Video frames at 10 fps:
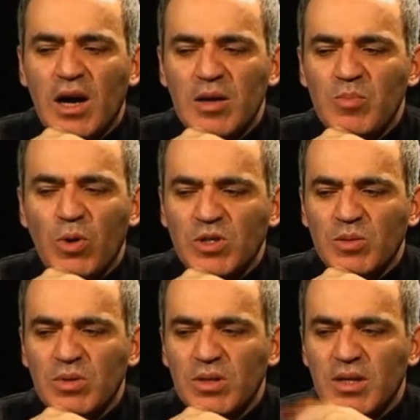
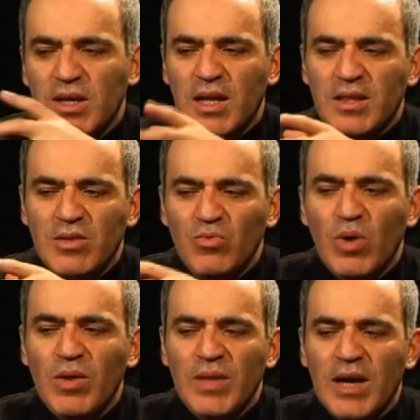impossible, and then
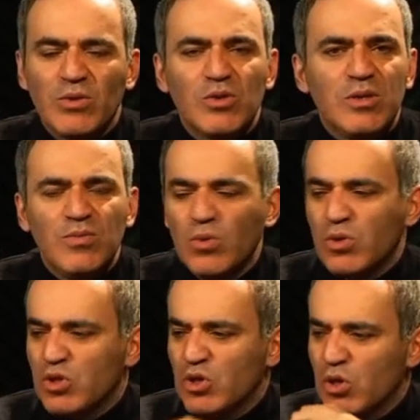knight on
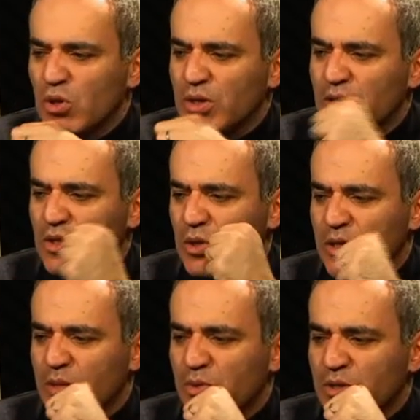c4 is no longer
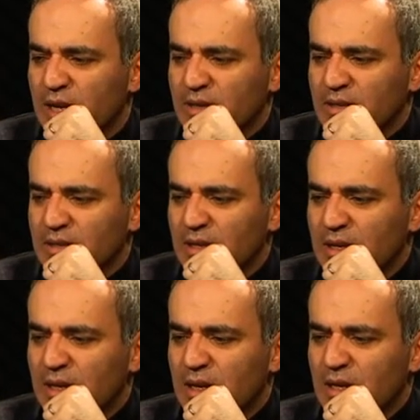solidly protected.
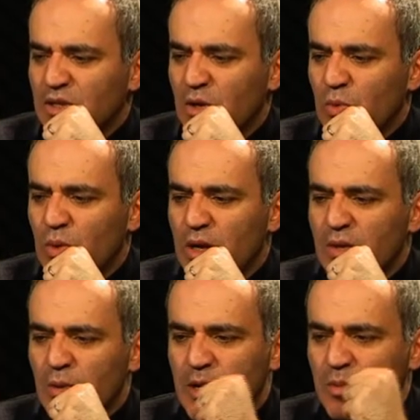So
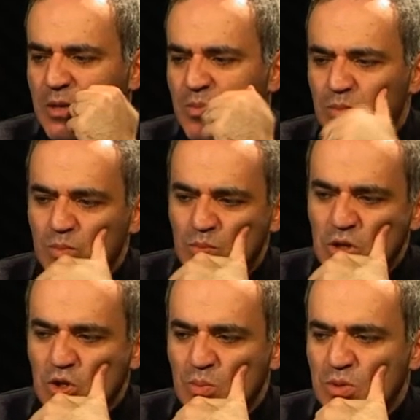Leko played
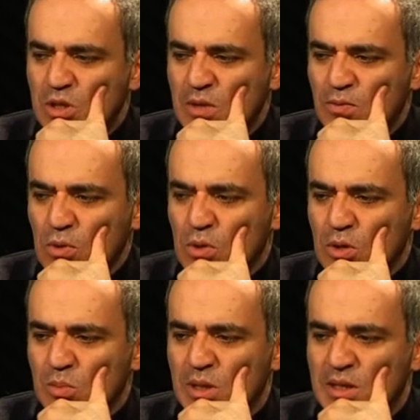bishop
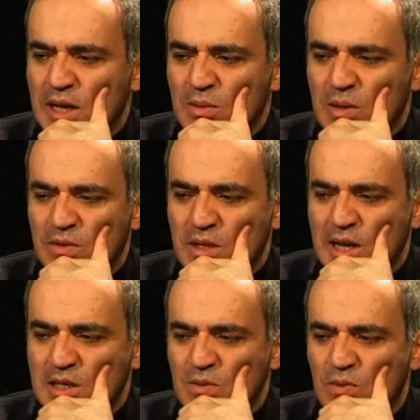d4, but then after
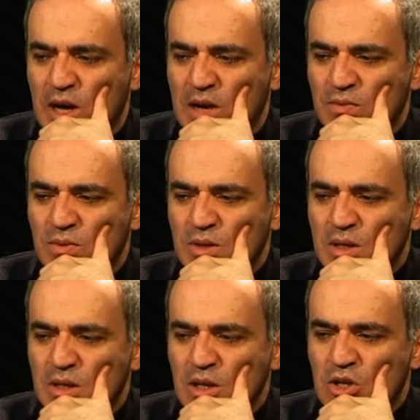knight c5,
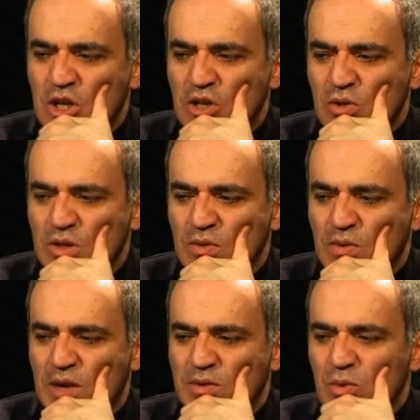exchange on
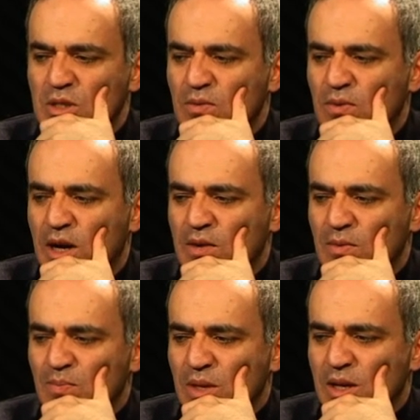c5, queen c5,
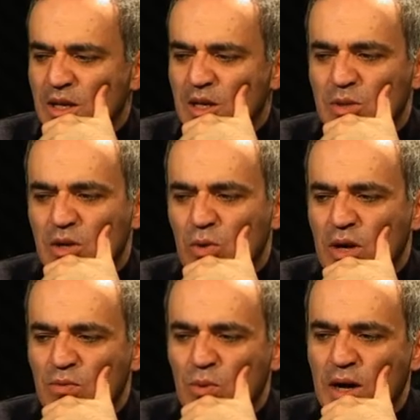he played rook
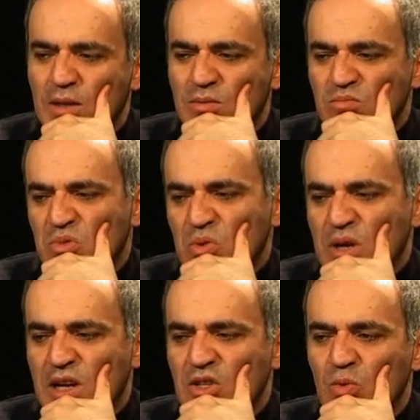f1, rook
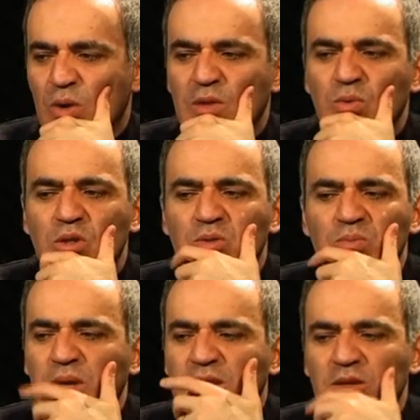h1 was
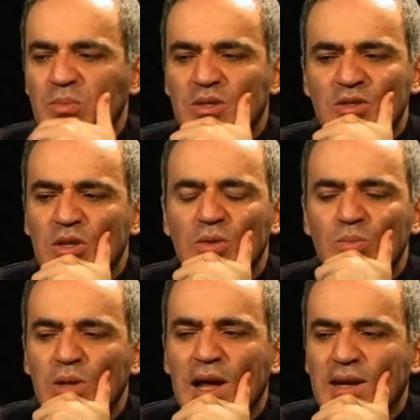better, but still
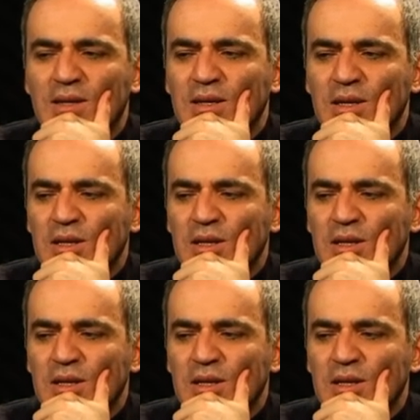black